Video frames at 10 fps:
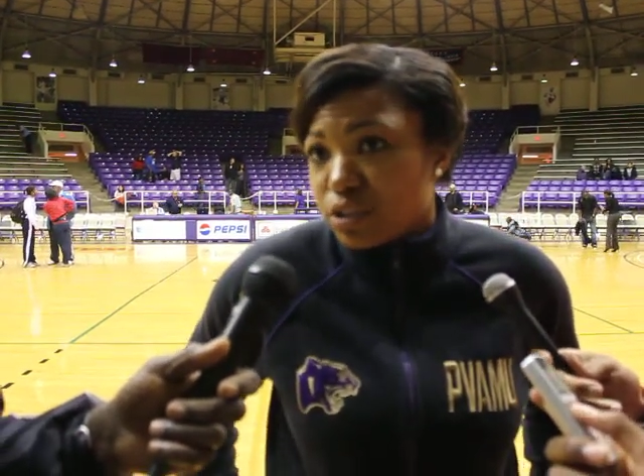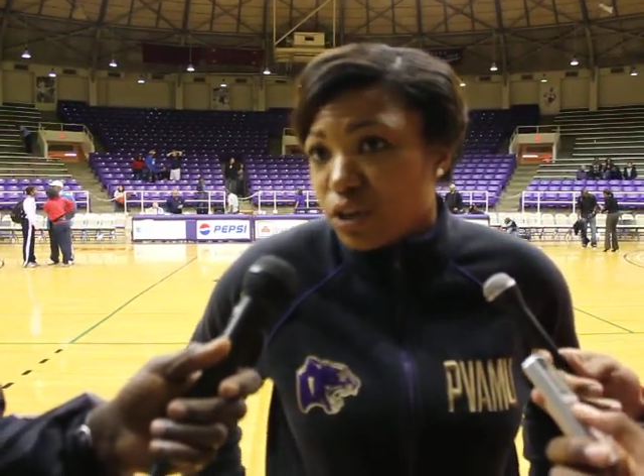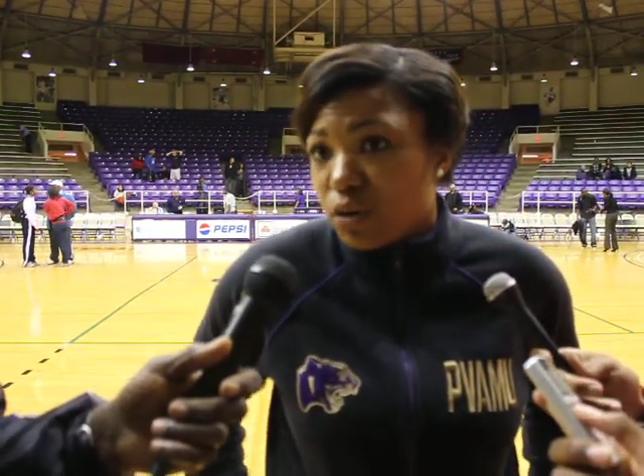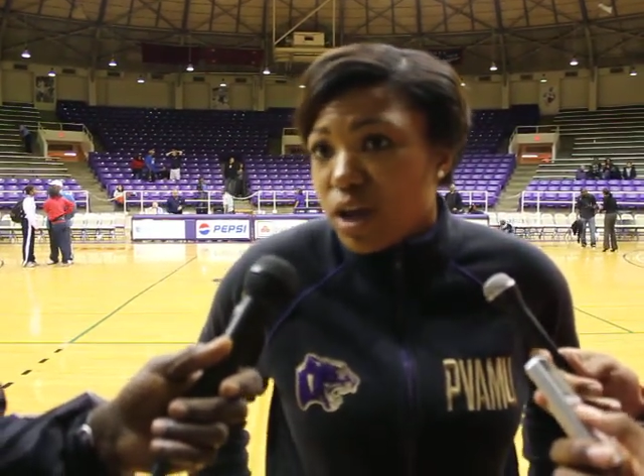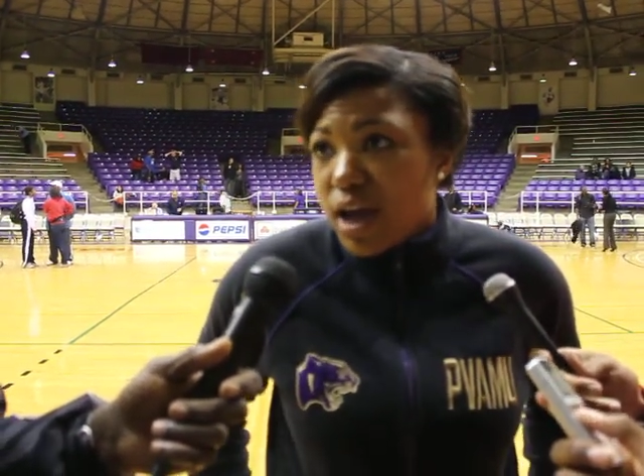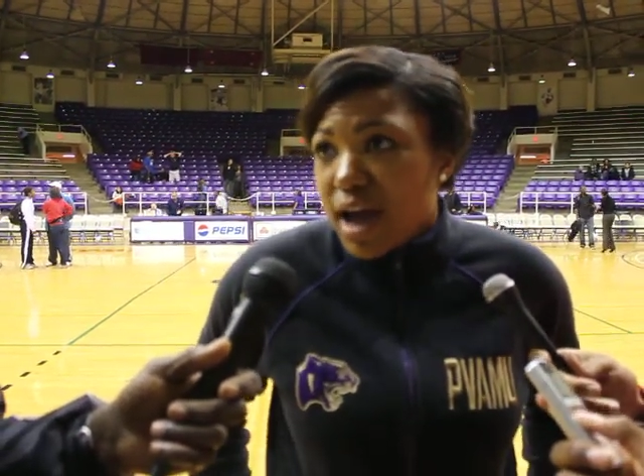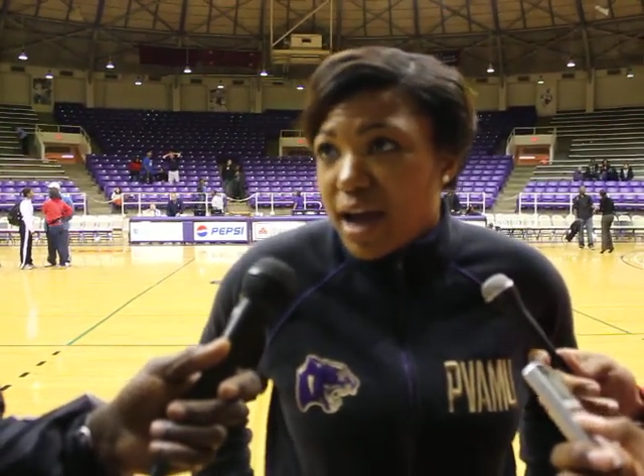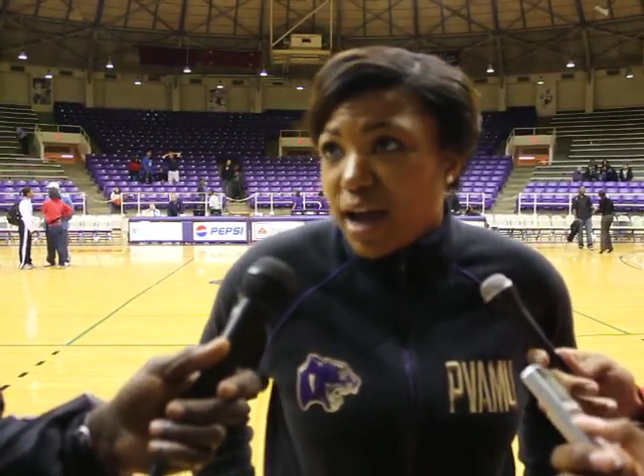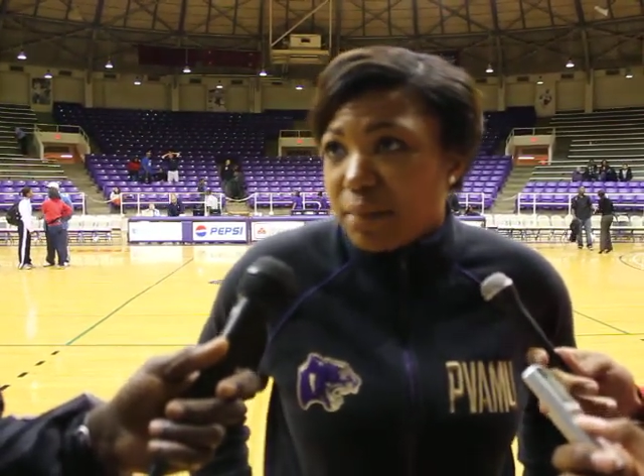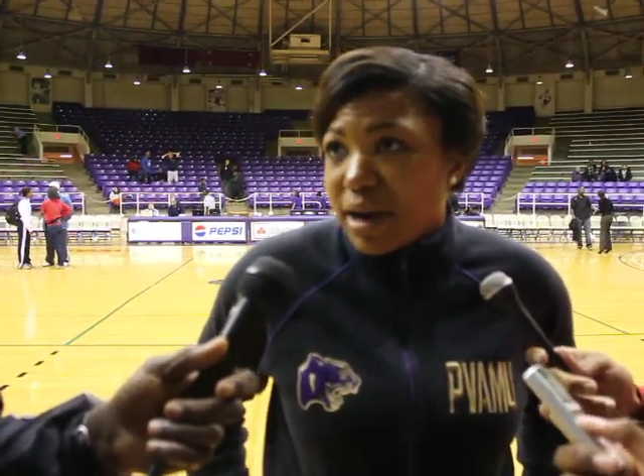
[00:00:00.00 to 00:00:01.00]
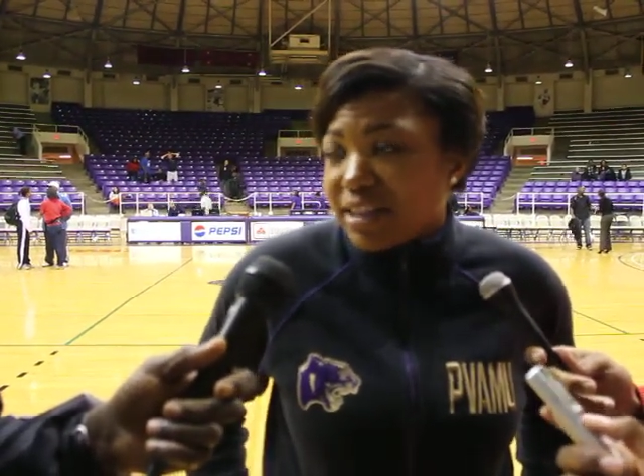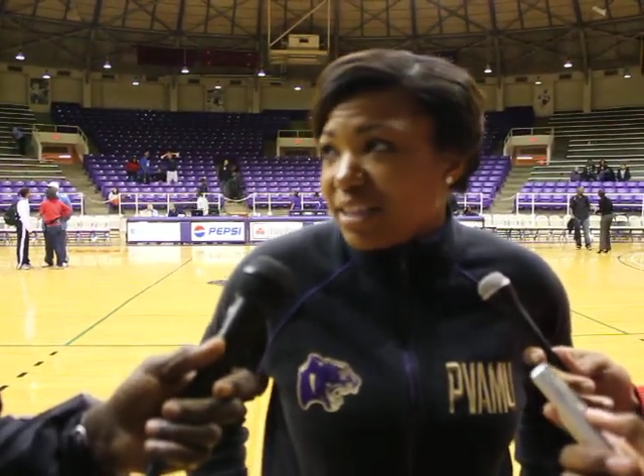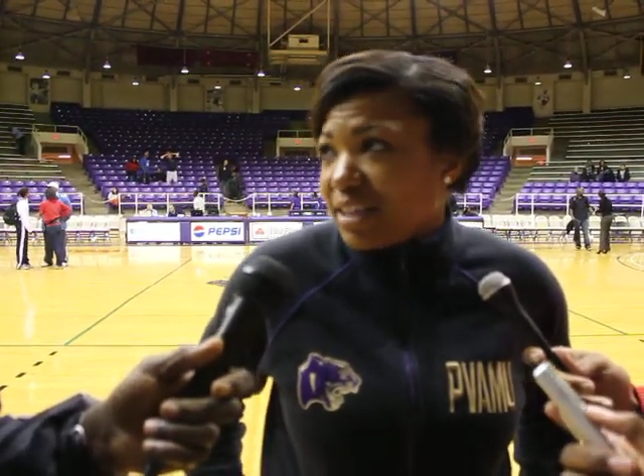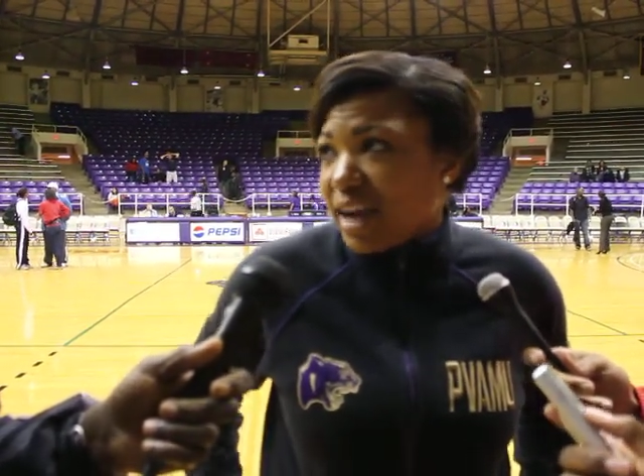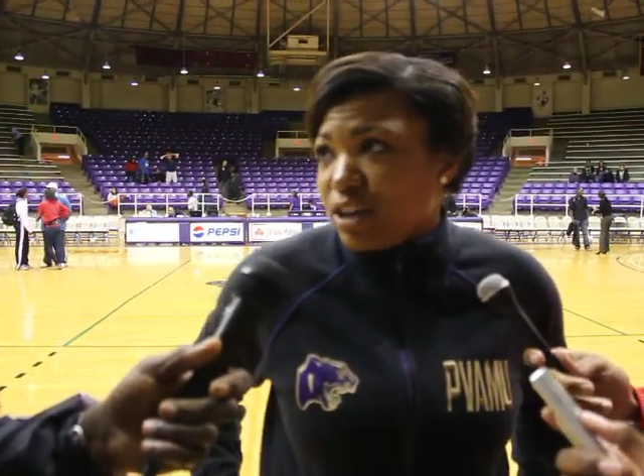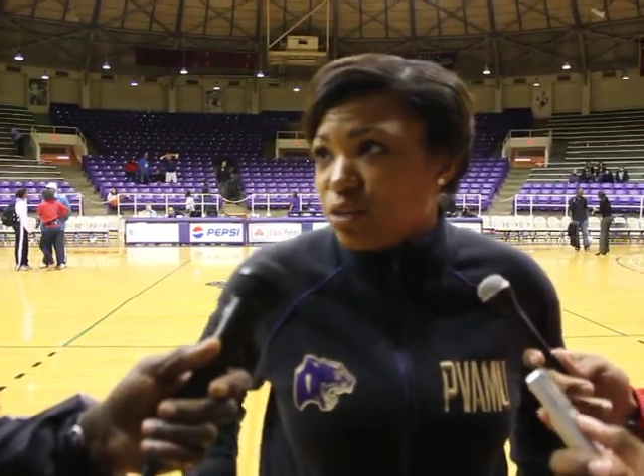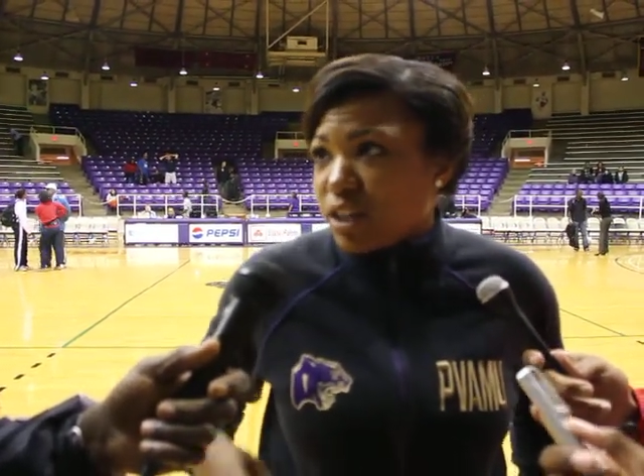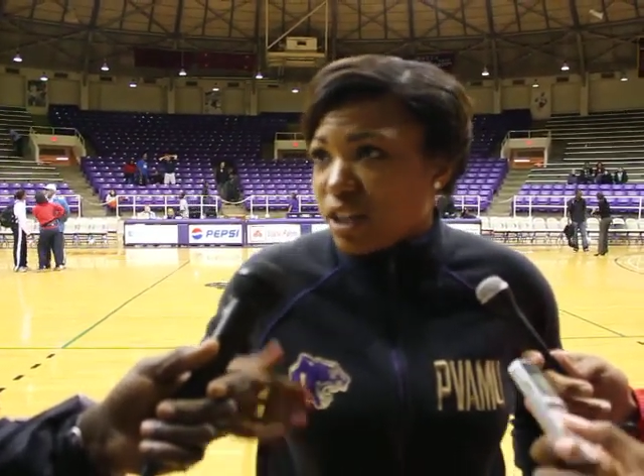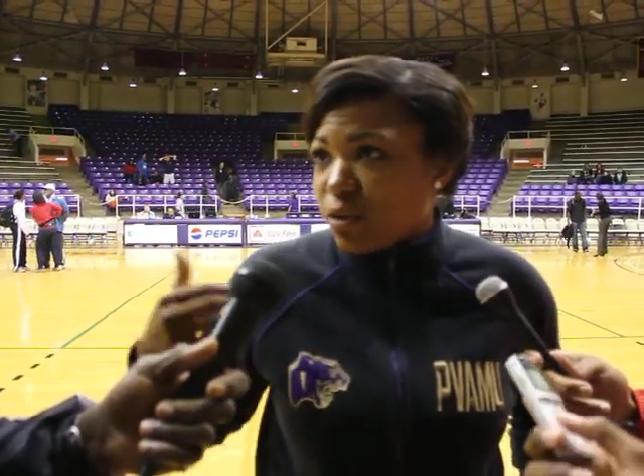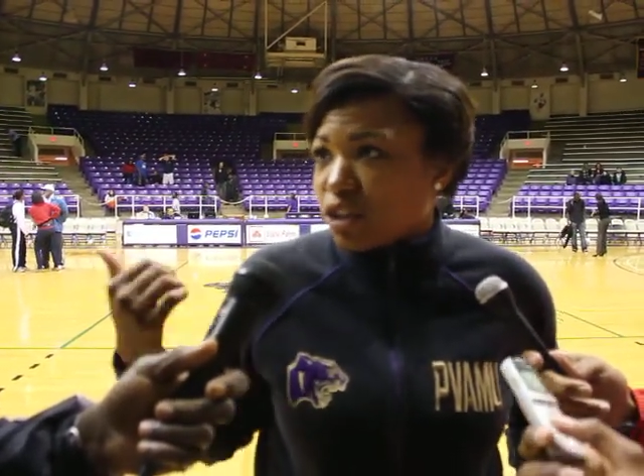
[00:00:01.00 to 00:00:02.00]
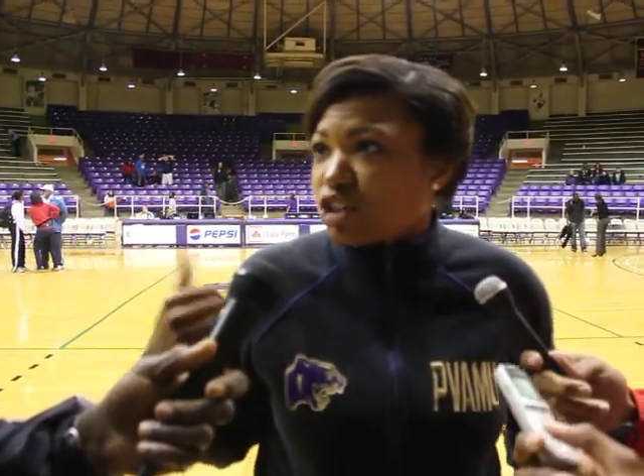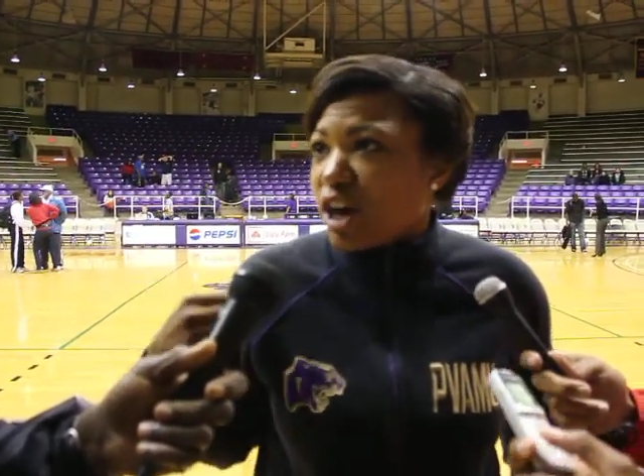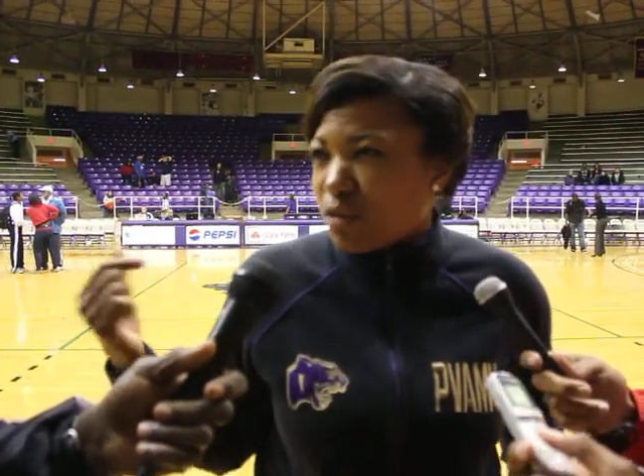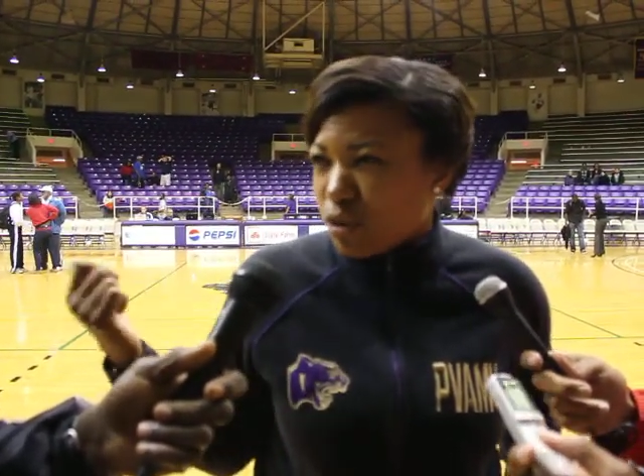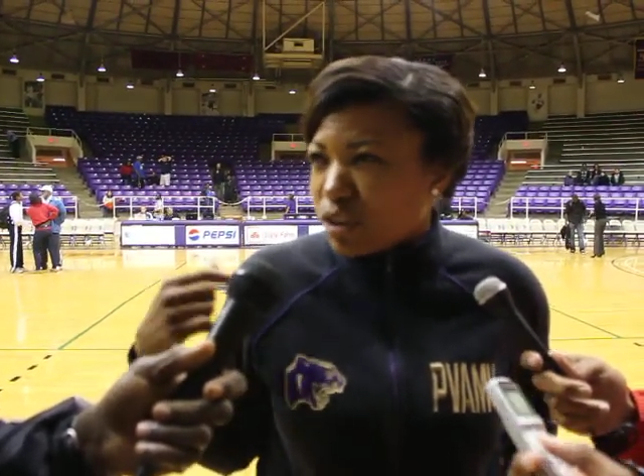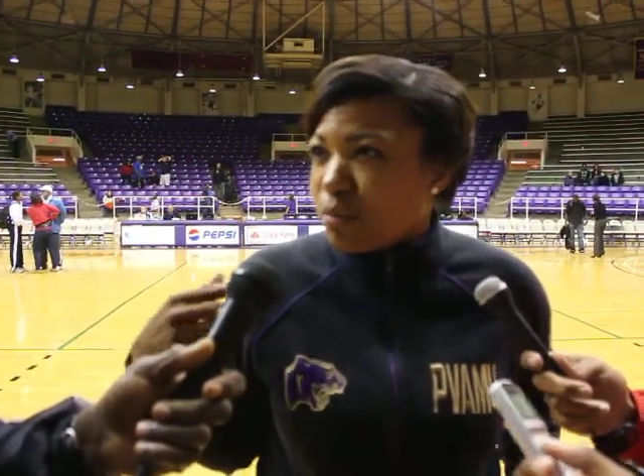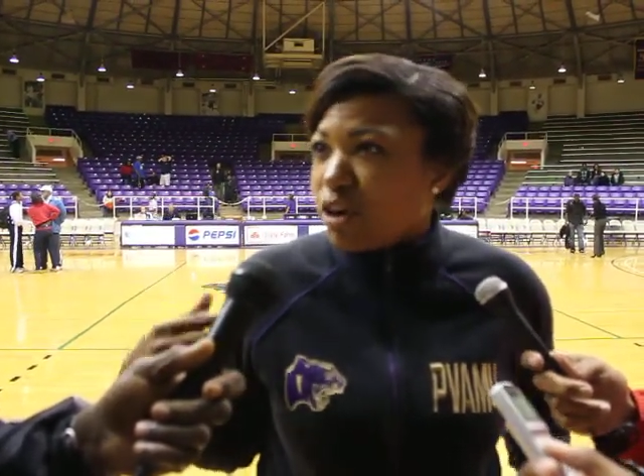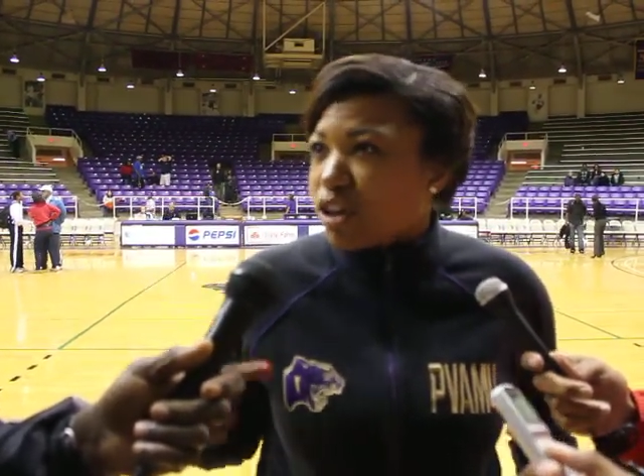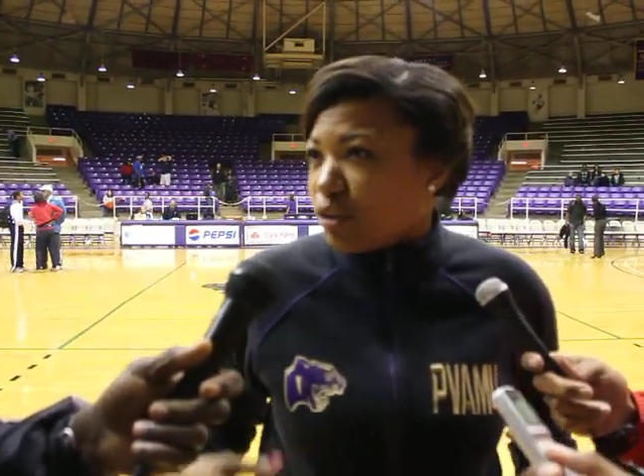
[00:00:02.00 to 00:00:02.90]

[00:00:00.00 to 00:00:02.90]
So I think I knew that they were going to try and run the ball.